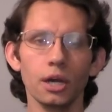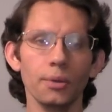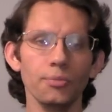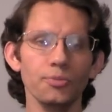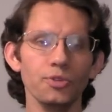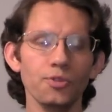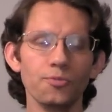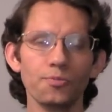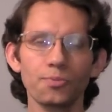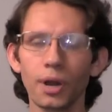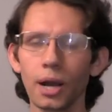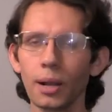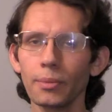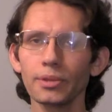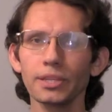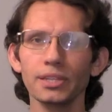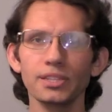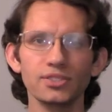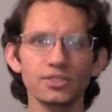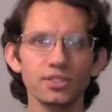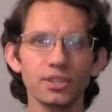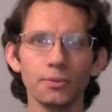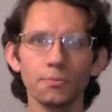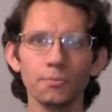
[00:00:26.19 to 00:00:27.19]
You've probably
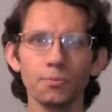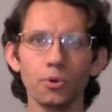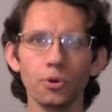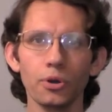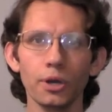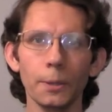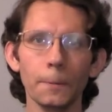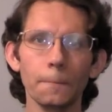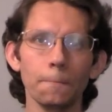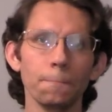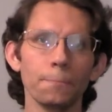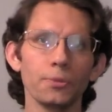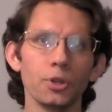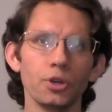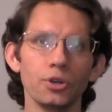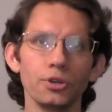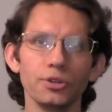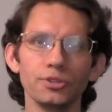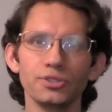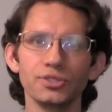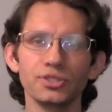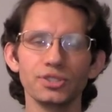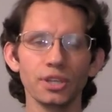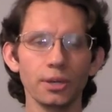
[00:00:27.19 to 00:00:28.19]
at some point
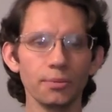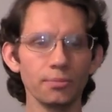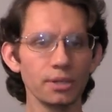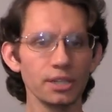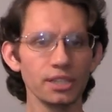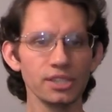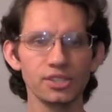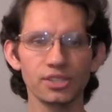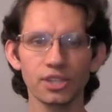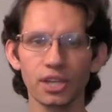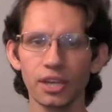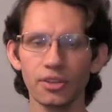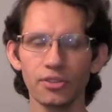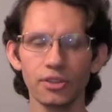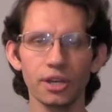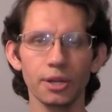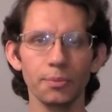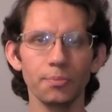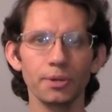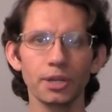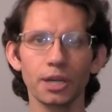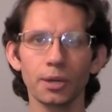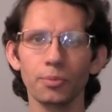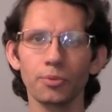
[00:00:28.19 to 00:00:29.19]
heard somebody say that a
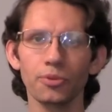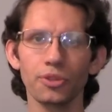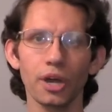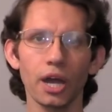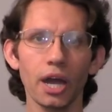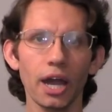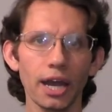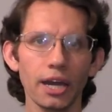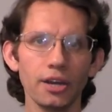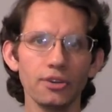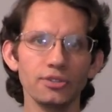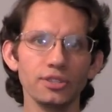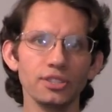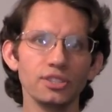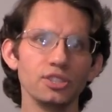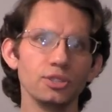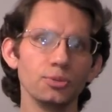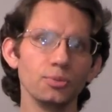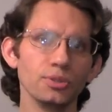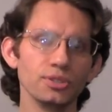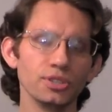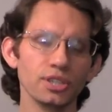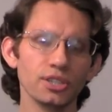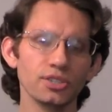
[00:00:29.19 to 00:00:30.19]
pickup with a higher
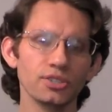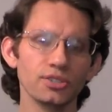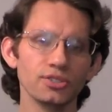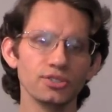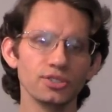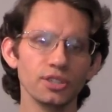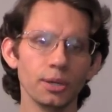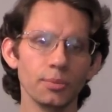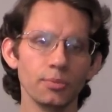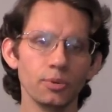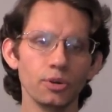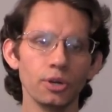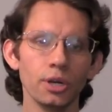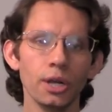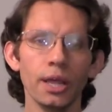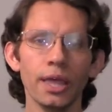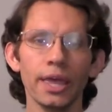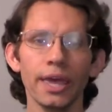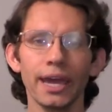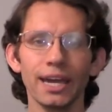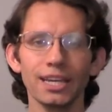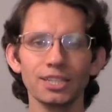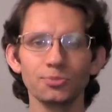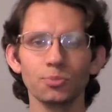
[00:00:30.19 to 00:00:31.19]
DC resistance number
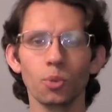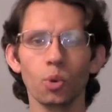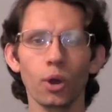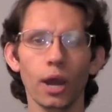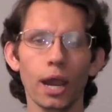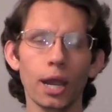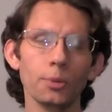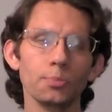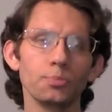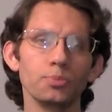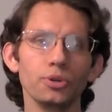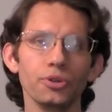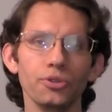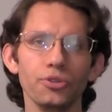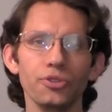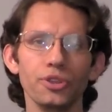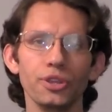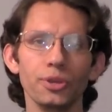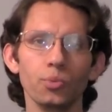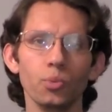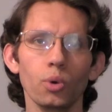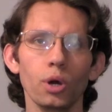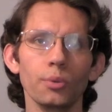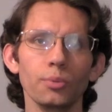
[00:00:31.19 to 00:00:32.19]
has more output
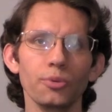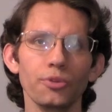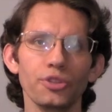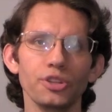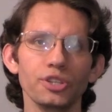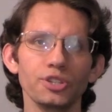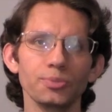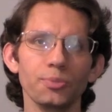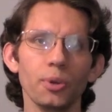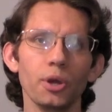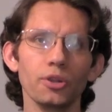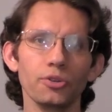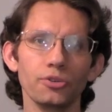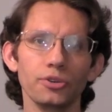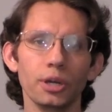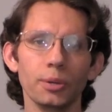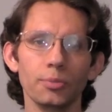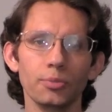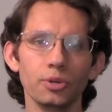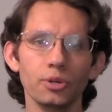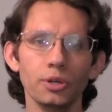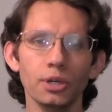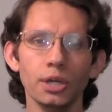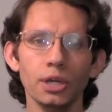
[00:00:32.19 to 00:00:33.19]
than one with a smaller
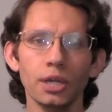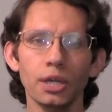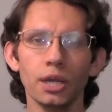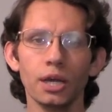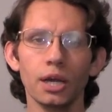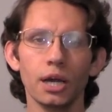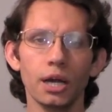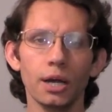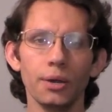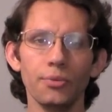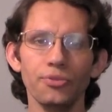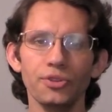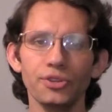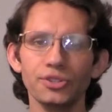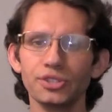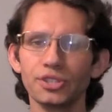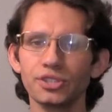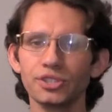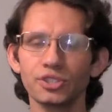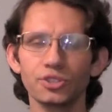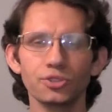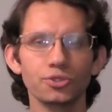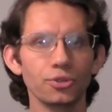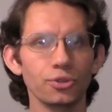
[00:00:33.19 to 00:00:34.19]
number. This
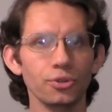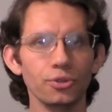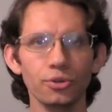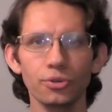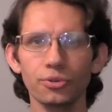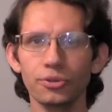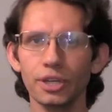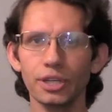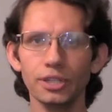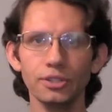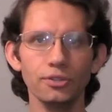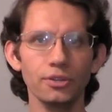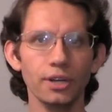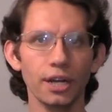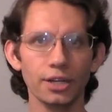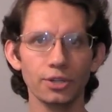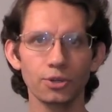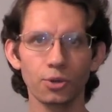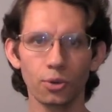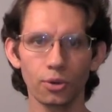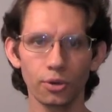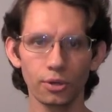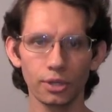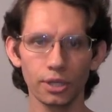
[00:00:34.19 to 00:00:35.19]
isn't true. They do not
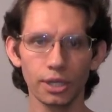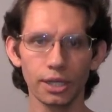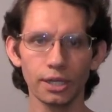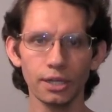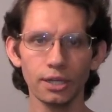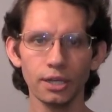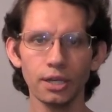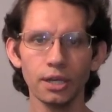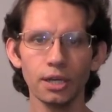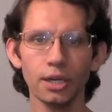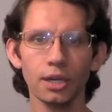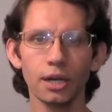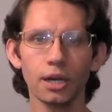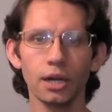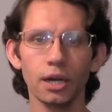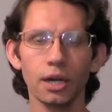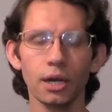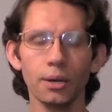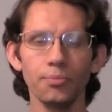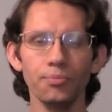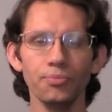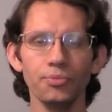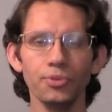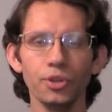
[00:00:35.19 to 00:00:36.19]
correlate.
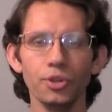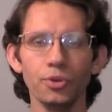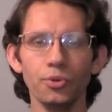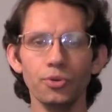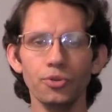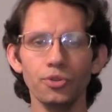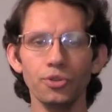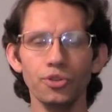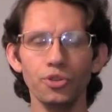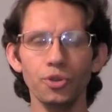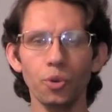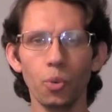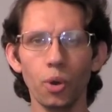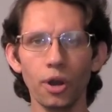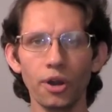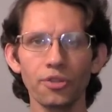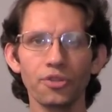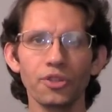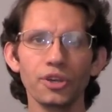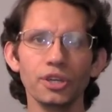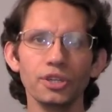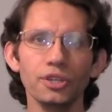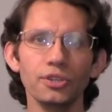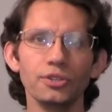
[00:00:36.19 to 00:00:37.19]
The one
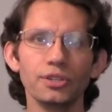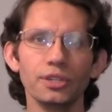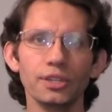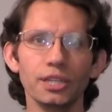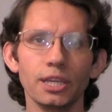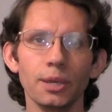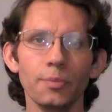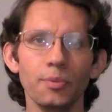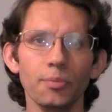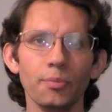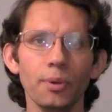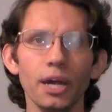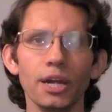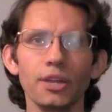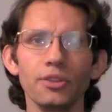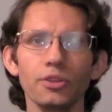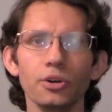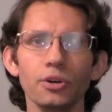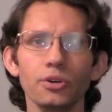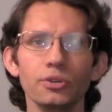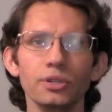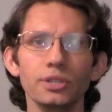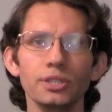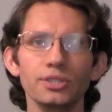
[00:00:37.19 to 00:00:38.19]
thing you can keep in mind,
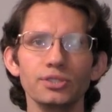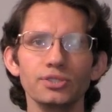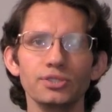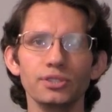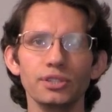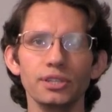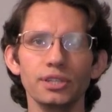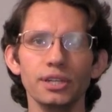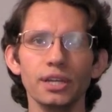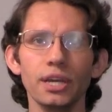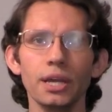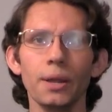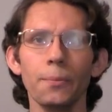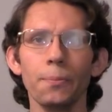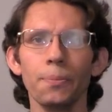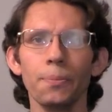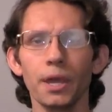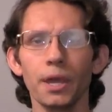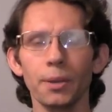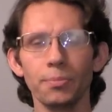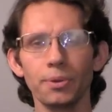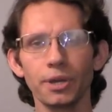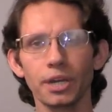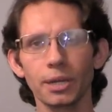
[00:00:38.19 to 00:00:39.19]
though, is that
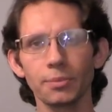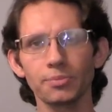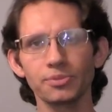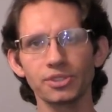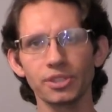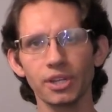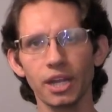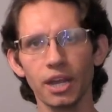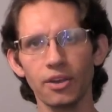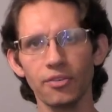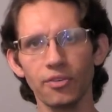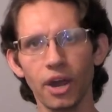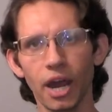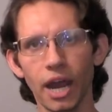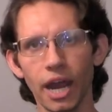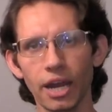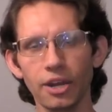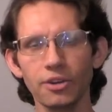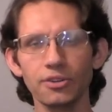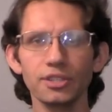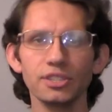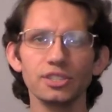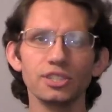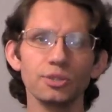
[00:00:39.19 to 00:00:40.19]
pickups that have
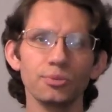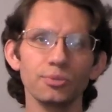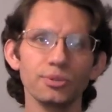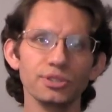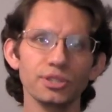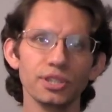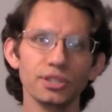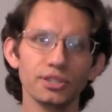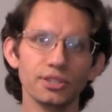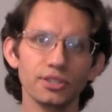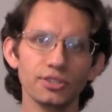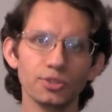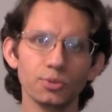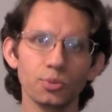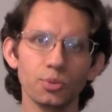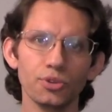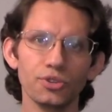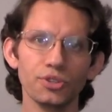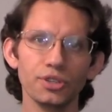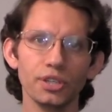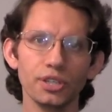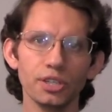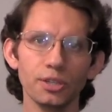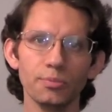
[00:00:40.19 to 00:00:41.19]
higher DC resistance will
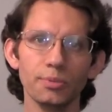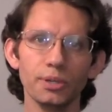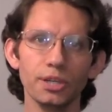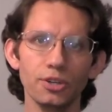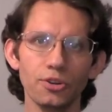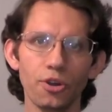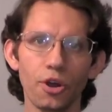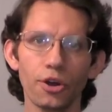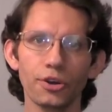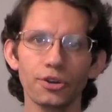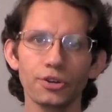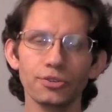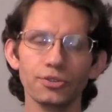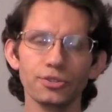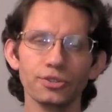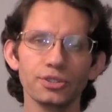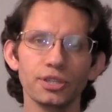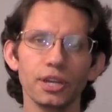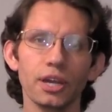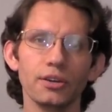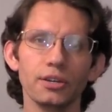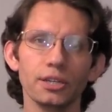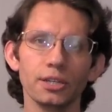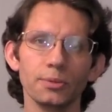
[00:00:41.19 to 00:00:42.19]
tend to be darker
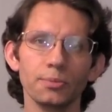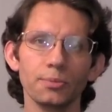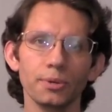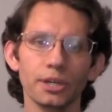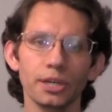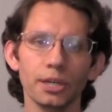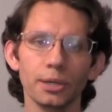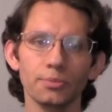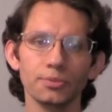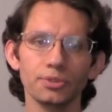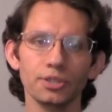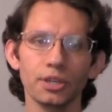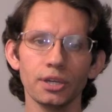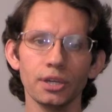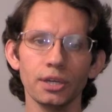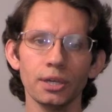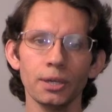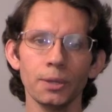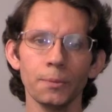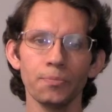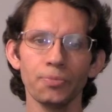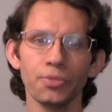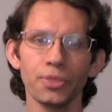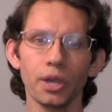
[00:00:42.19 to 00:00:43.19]
sounding pickups.
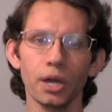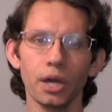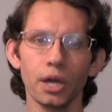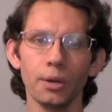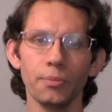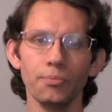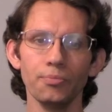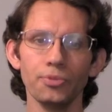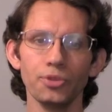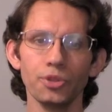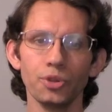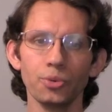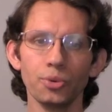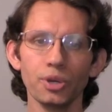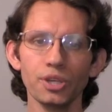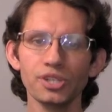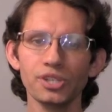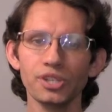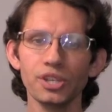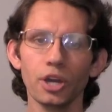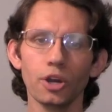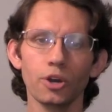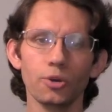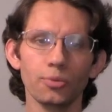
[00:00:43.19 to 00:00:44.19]
The
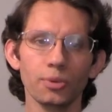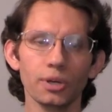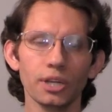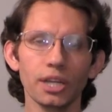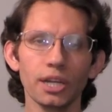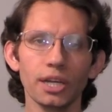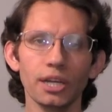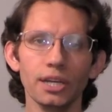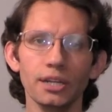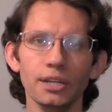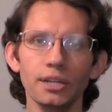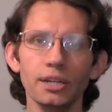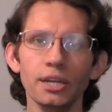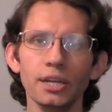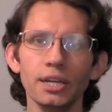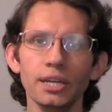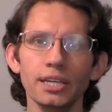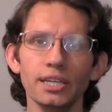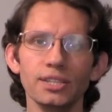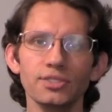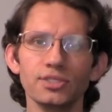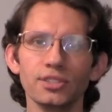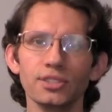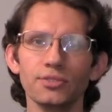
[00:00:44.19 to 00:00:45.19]
reason they aren't related
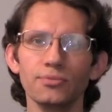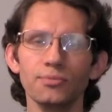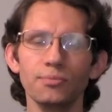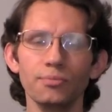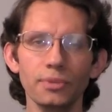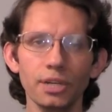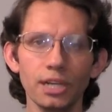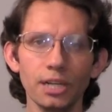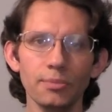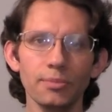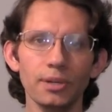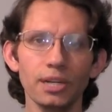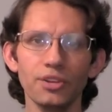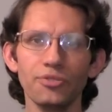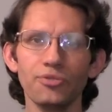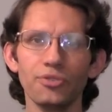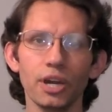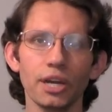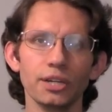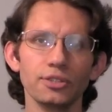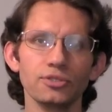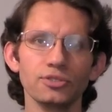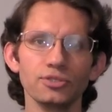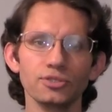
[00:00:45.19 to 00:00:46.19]
is that many
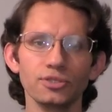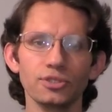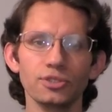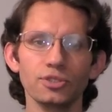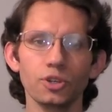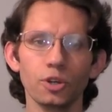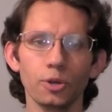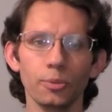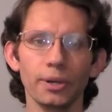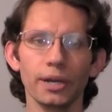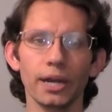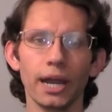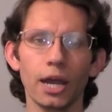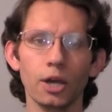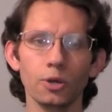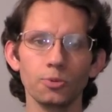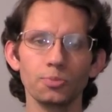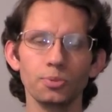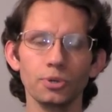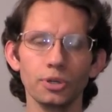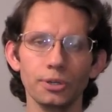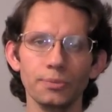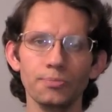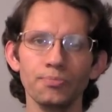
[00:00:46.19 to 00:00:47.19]
factors determine
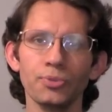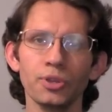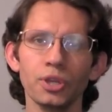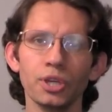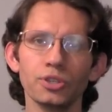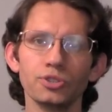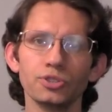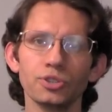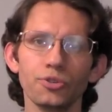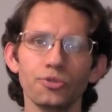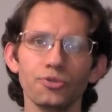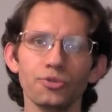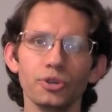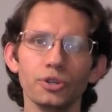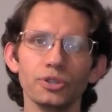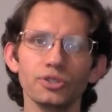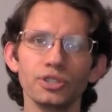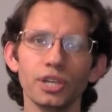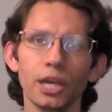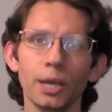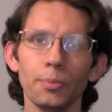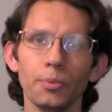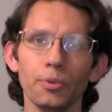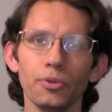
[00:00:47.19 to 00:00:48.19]
output. So, for
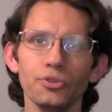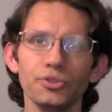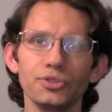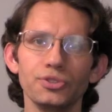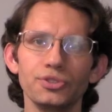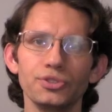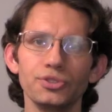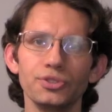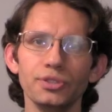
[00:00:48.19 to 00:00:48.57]
example,